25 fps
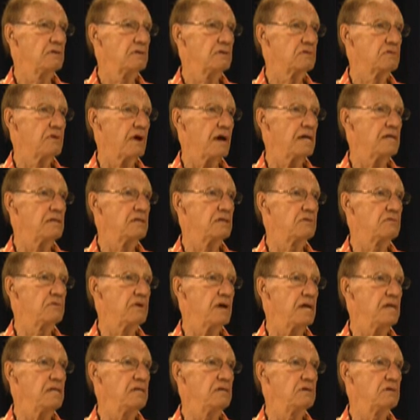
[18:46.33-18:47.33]
tried to
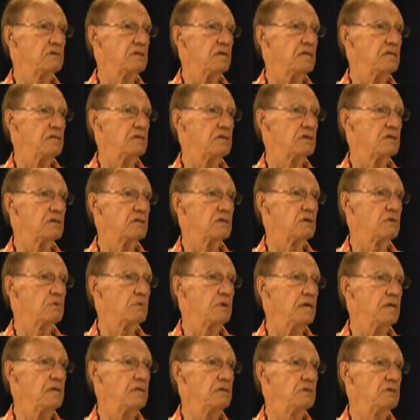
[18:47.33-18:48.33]
train you that you could go
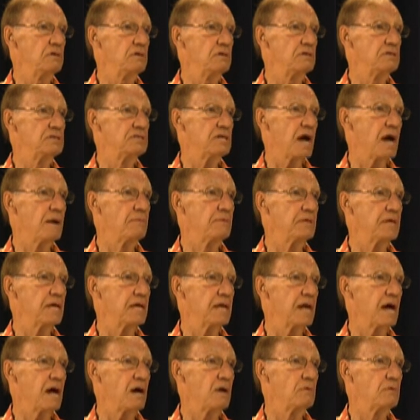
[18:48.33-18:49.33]
in, do your job, and
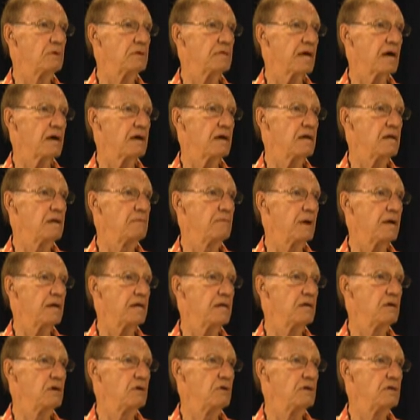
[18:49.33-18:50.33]
get out without anybody
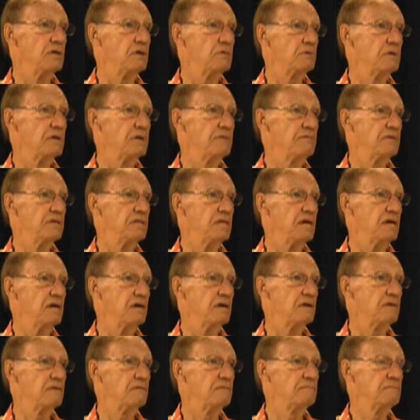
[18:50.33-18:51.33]
knowing you were even
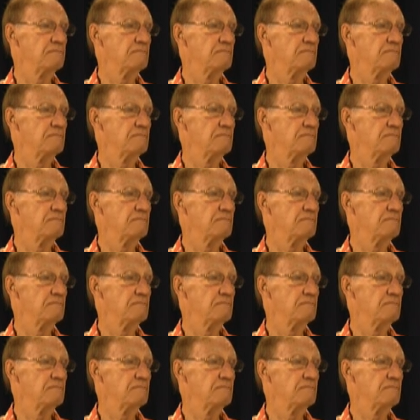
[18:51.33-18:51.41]
there.